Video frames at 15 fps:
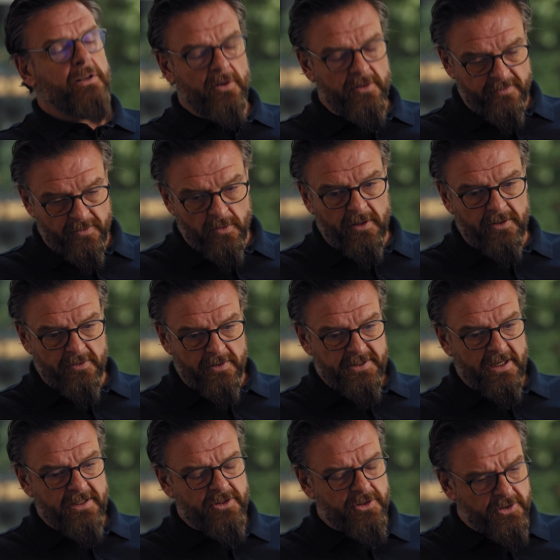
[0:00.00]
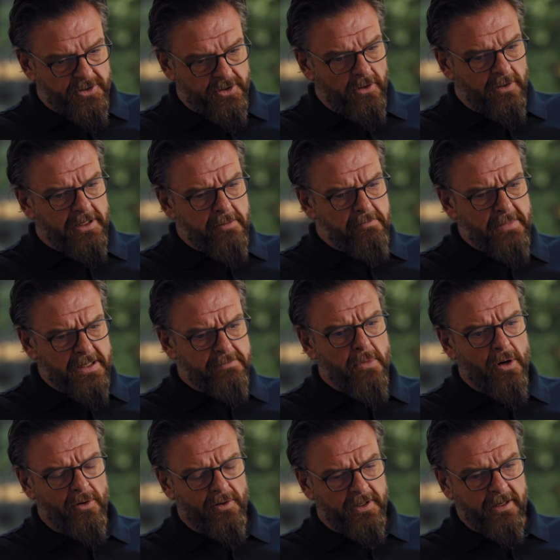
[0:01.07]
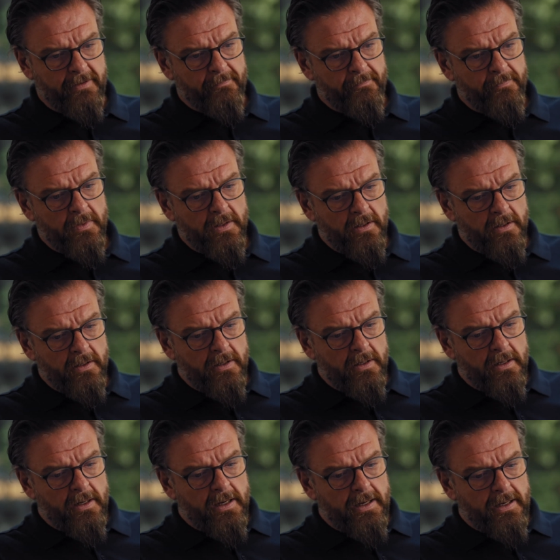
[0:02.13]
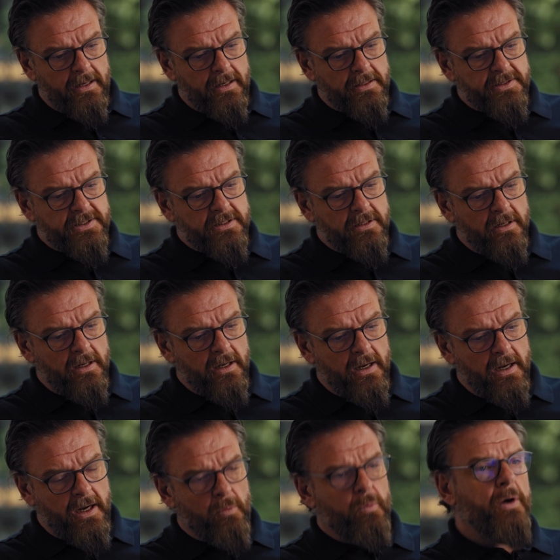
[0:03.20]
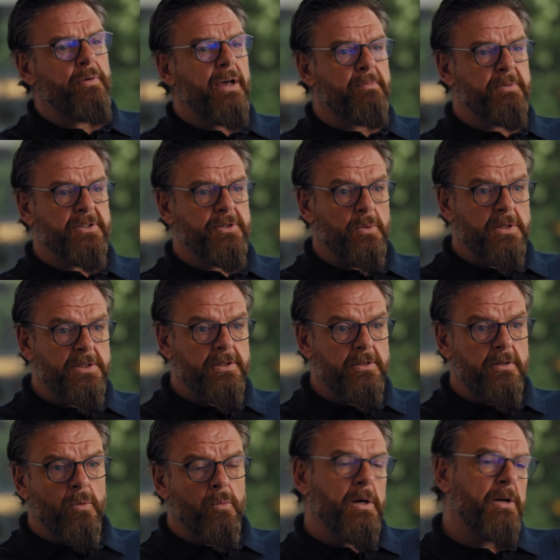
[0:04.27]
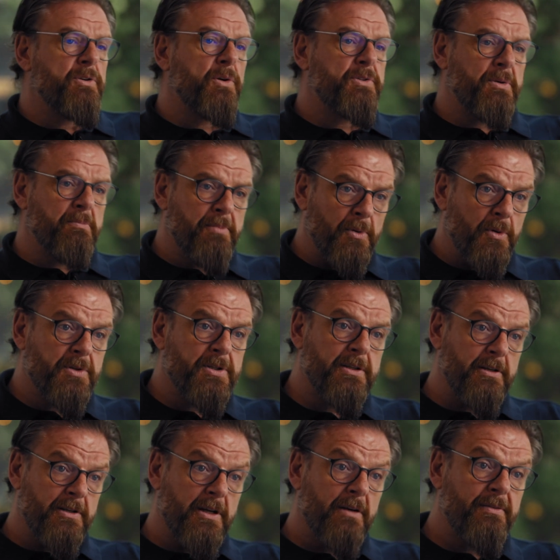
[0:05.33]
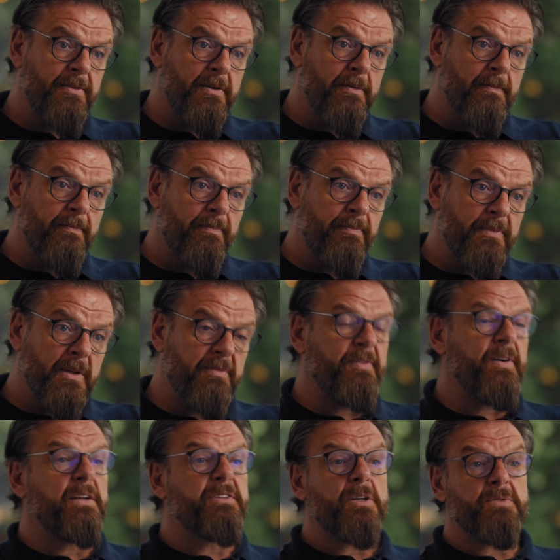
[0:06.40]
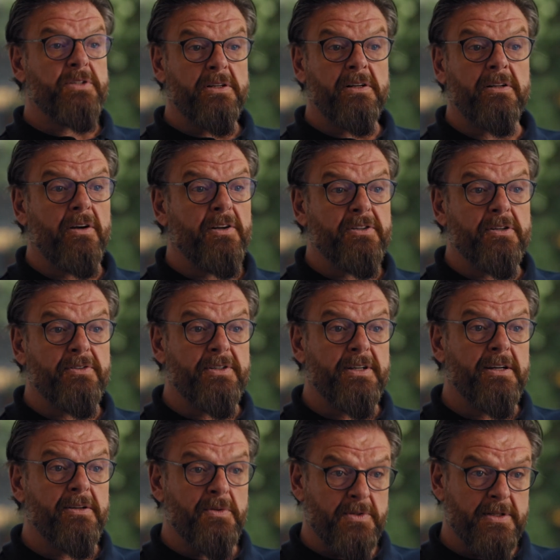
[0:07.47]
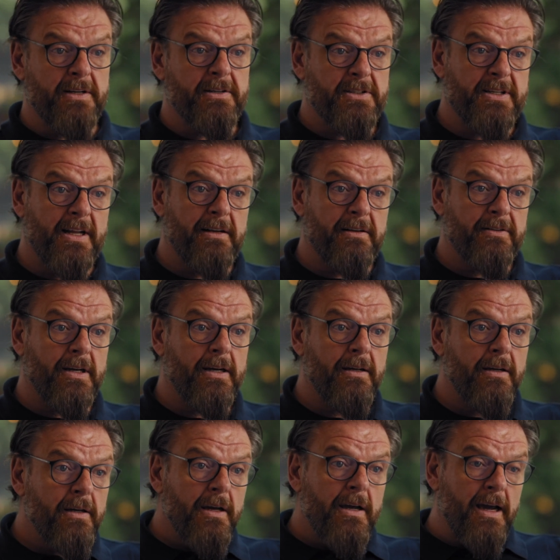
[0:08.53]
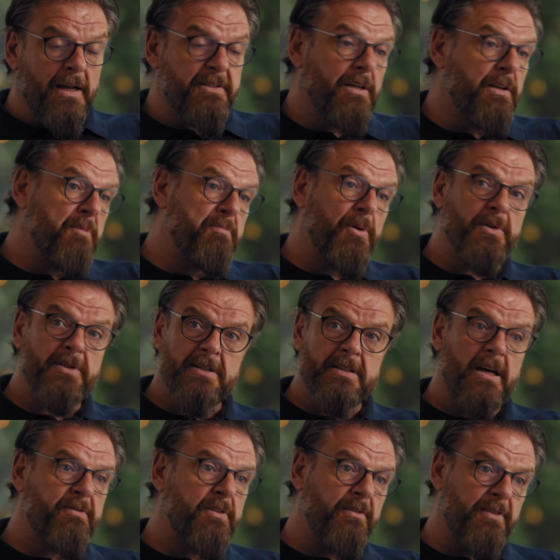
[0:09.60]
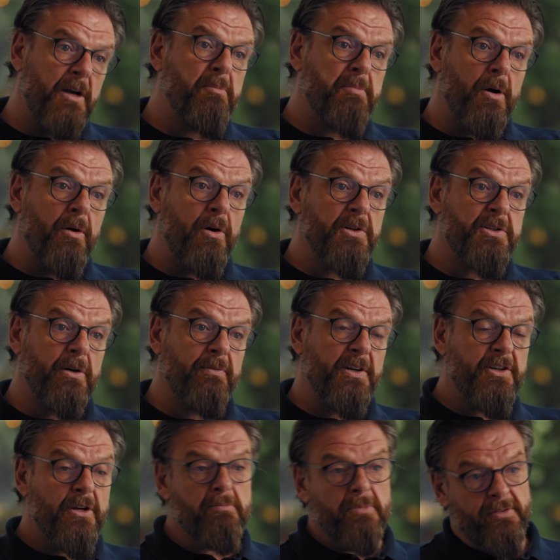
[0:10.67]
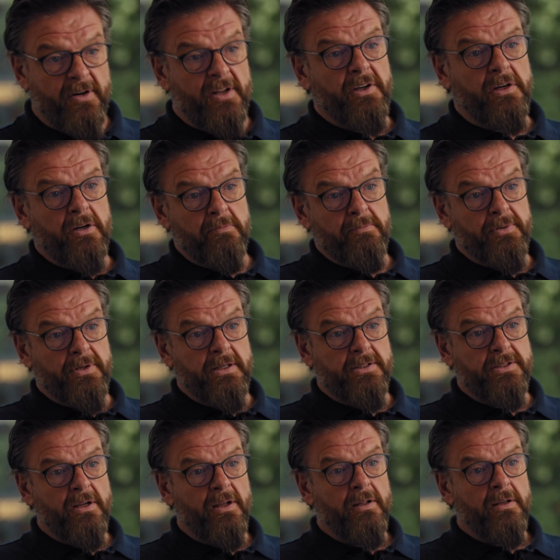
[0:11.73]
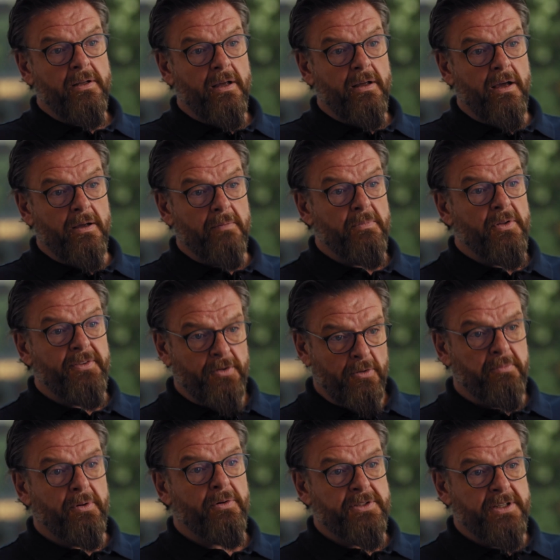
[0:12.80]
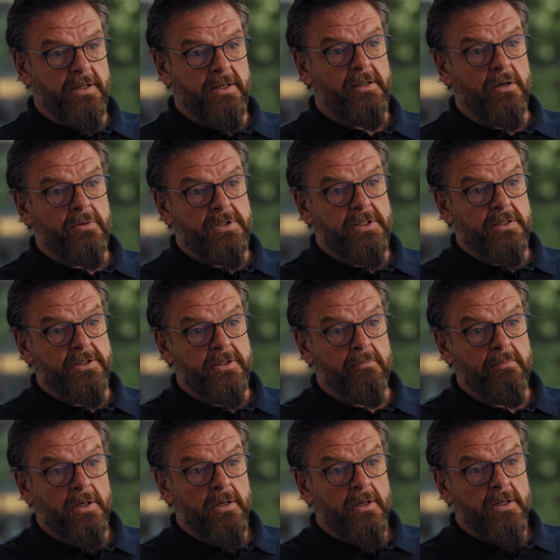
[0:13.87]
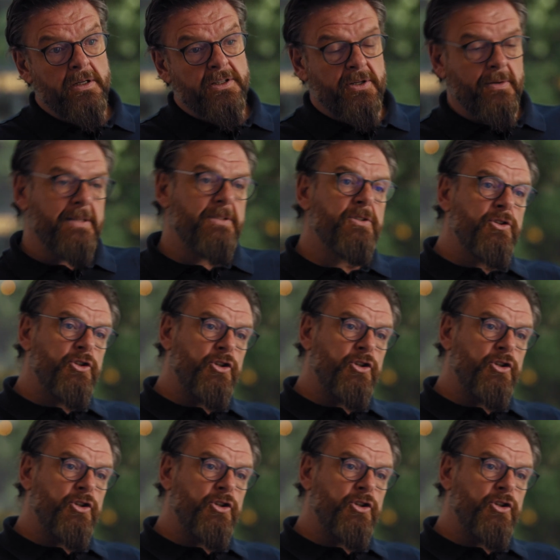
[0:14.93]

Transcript: lot of organizations, certainly in mid-market, is it won't happen to us. We're not important enough. In fact, I was in a client the other day who said exactly that, until I pointed out that they're part of a number of other companies' third-party ecosystem. So it isn't